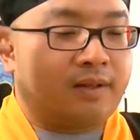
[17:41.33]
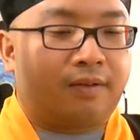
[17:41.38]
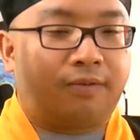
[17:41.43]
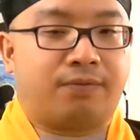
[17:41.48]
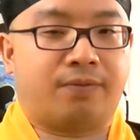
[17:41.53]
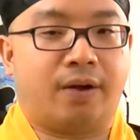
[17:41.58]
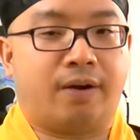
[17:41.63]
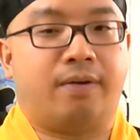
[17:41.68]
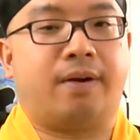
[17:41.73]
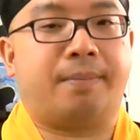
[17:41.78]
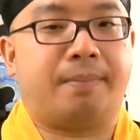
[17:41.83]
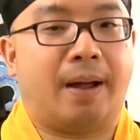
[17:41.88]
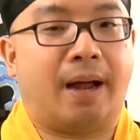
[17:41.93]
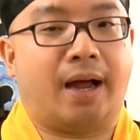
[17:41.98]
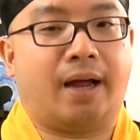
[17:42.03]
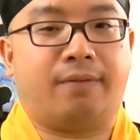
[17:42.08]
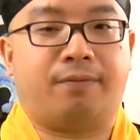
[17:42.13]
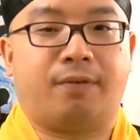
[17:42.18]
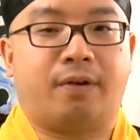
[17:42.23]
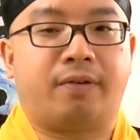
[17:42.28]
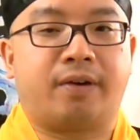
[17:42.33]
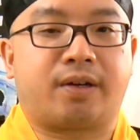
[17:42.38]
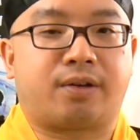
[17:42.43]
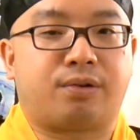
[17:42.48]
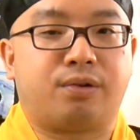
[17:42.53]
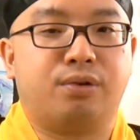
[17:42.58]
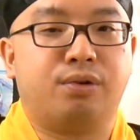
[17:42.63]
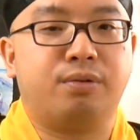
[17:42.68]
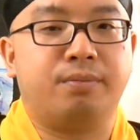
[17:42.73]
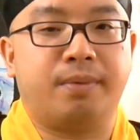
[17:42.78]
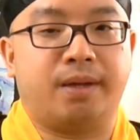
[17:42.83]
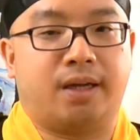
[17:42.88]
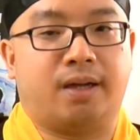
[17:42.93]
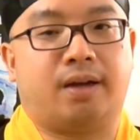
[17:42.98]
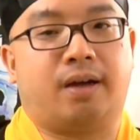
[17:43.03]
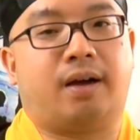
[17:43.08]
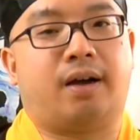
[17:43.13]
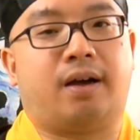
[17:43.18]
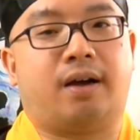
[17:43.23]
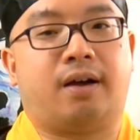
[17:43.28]
very bad, very gloomy,
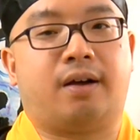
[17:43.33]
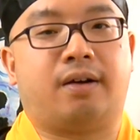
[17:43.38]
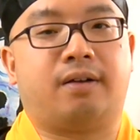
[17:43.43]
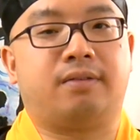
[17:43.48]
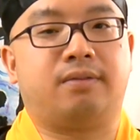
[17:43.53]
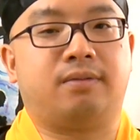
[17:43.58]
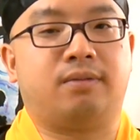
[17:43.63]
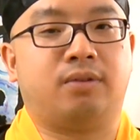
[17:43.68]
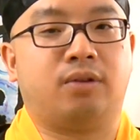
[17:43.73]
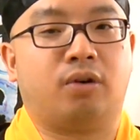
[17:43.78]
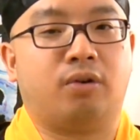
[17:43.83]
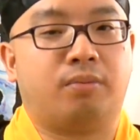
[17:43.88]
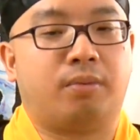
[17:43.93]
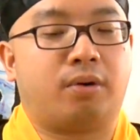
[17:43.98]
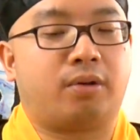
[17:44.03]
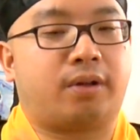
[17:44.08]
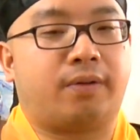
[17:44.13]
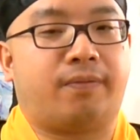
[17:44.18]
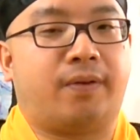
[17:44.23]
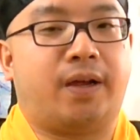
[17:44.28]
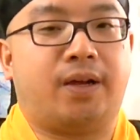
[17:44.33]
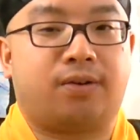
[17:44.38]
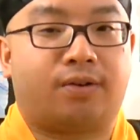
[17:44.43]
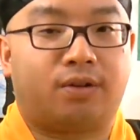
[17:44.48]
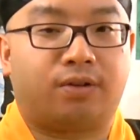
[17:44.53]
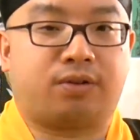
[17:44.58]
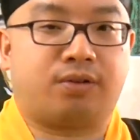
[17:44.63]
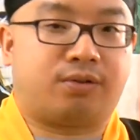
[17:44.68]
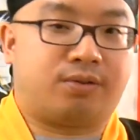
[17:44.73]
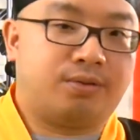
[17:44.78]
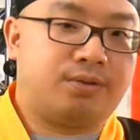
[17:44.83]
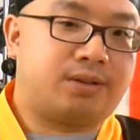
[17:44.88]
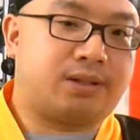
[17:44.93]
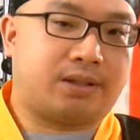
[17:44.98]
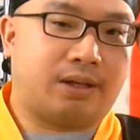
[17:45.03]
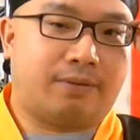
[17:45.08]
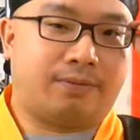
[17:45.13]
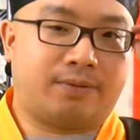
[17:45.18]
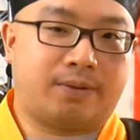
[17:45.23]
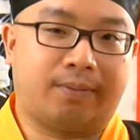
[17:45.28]
no motivation to do
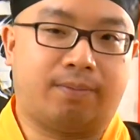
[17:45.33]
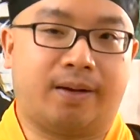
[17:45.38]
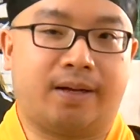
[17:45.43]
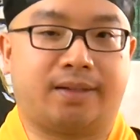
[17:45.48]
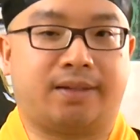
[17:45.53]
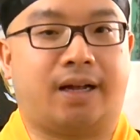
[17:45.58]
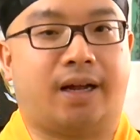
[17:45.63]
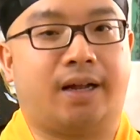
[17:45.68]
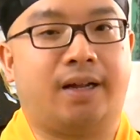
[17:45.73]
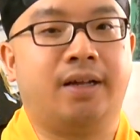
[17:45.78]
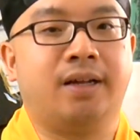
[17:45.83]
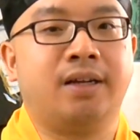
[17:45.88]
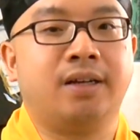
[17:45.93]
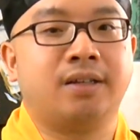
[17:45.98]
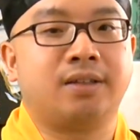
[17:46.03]
stuff like that.